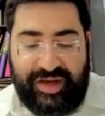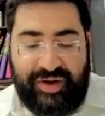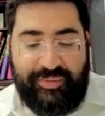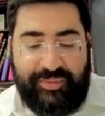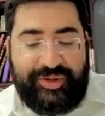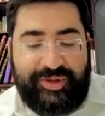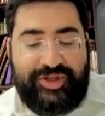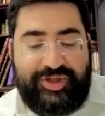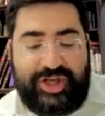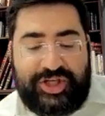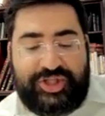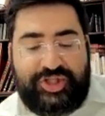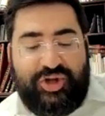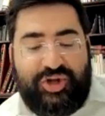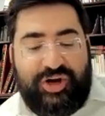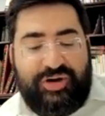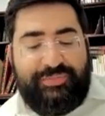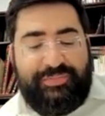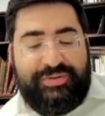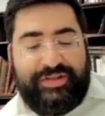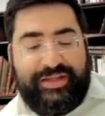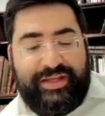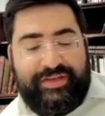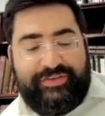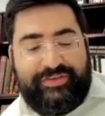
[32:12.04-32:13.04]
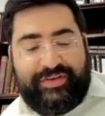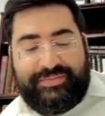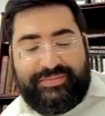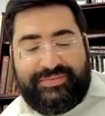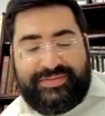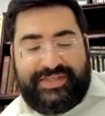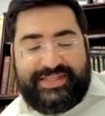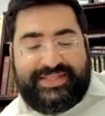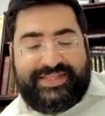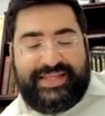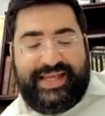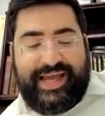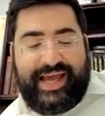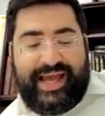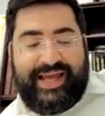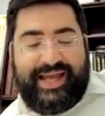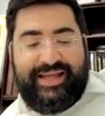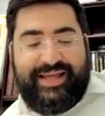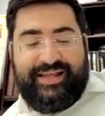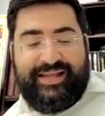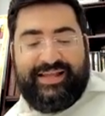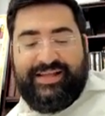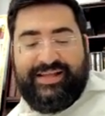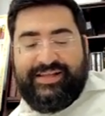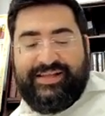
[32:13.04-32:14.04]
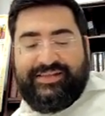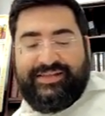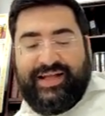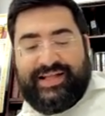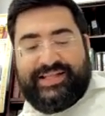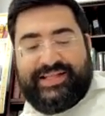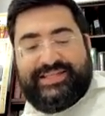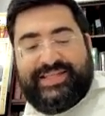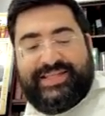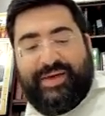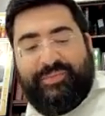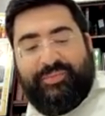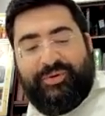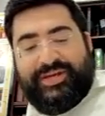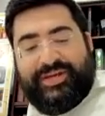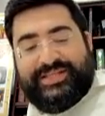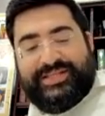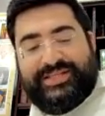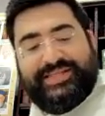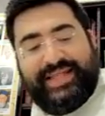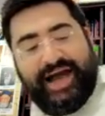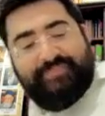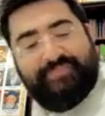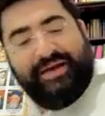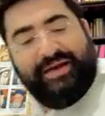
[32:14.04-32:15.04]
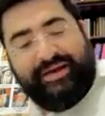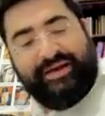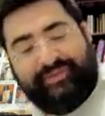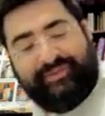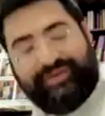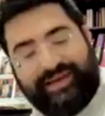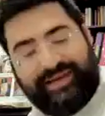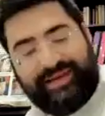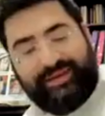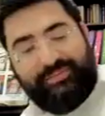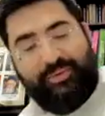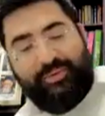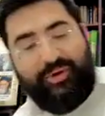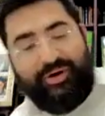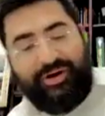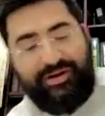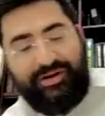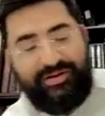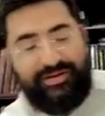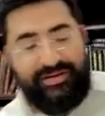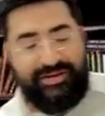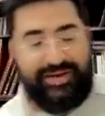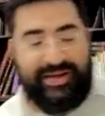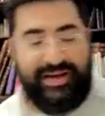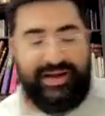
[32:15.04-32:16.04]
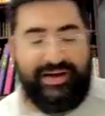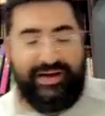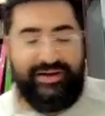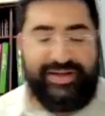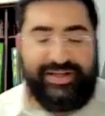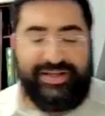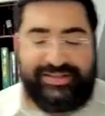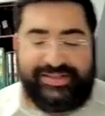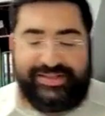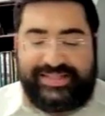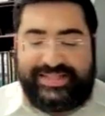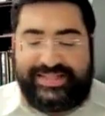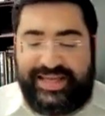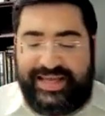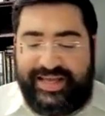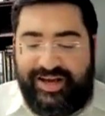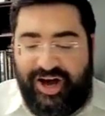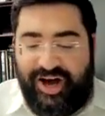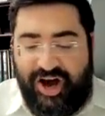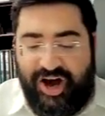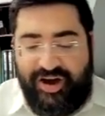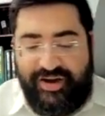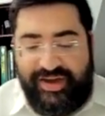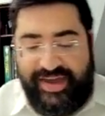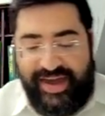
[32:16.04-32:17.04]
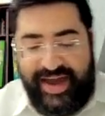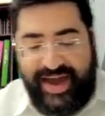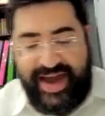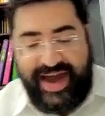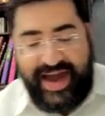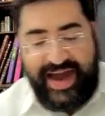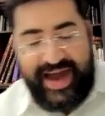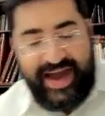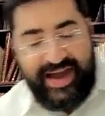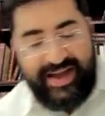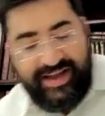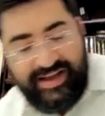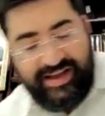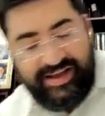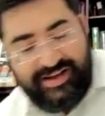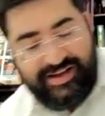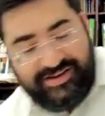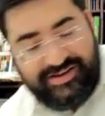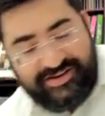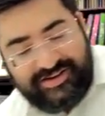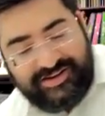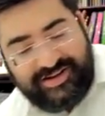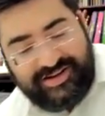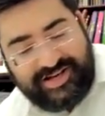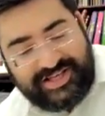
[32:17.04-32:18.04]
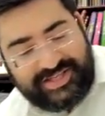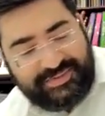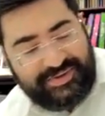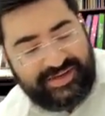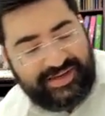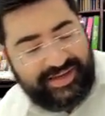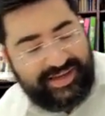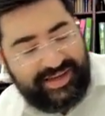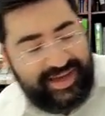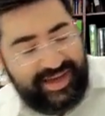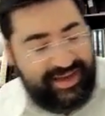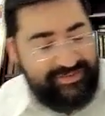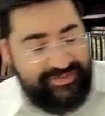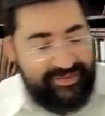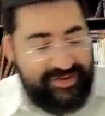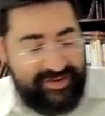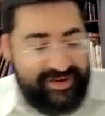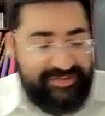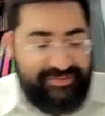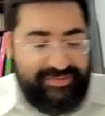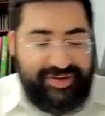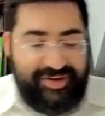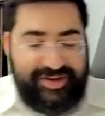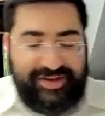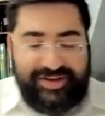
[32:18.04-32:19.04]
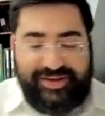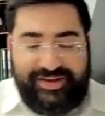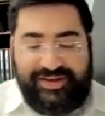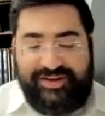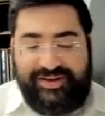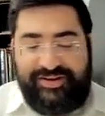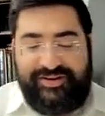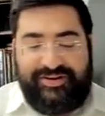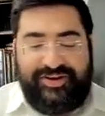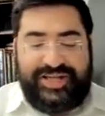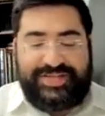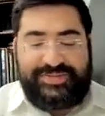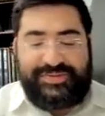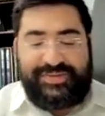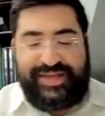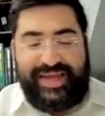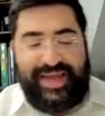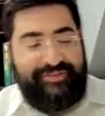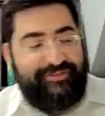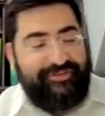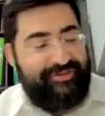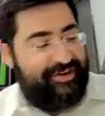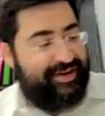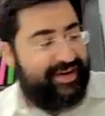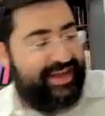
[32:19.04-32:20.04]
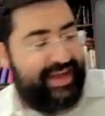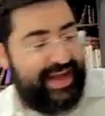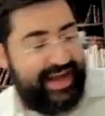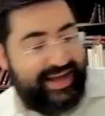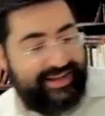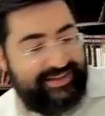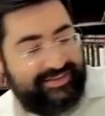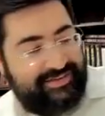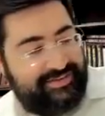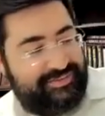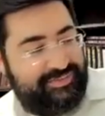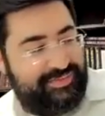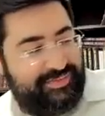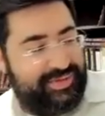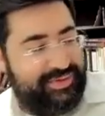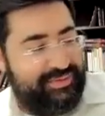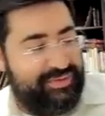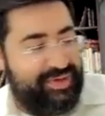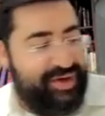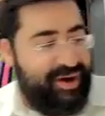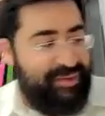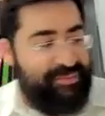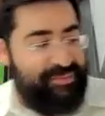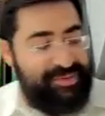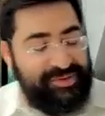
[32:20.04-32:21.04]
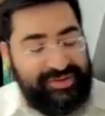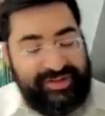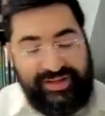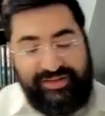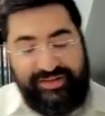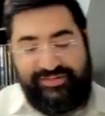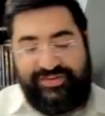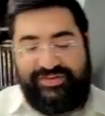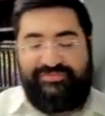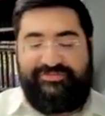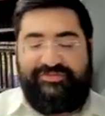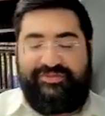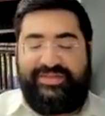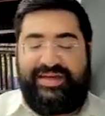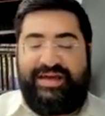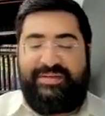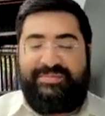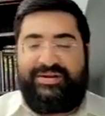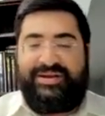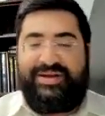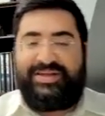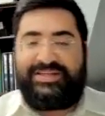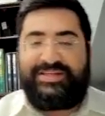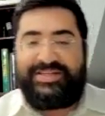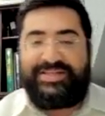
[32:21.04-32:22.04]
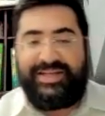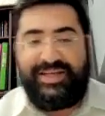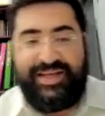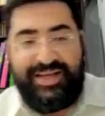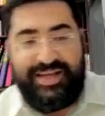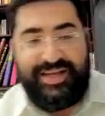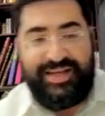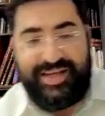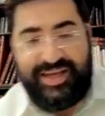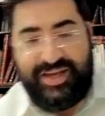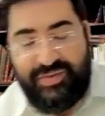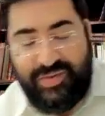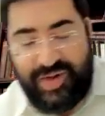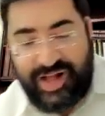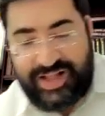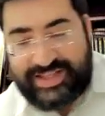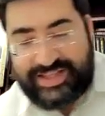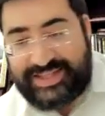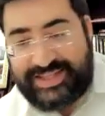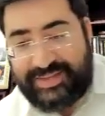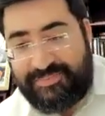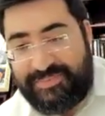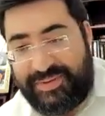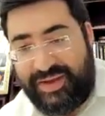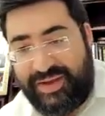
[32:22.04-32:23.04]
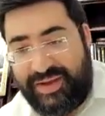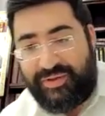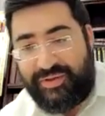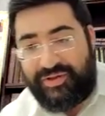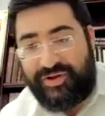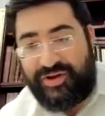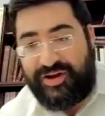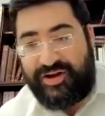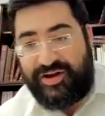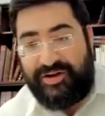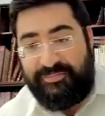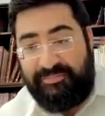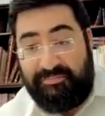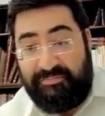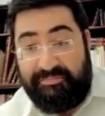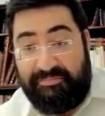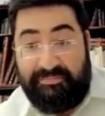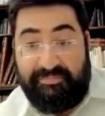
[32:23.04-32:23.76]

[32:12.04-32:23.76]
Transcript: We just don't believe him to say that someone is not married anymore. To say, oh yeah, her husband gave her a get. We don't believe him for that because he wants to be with her,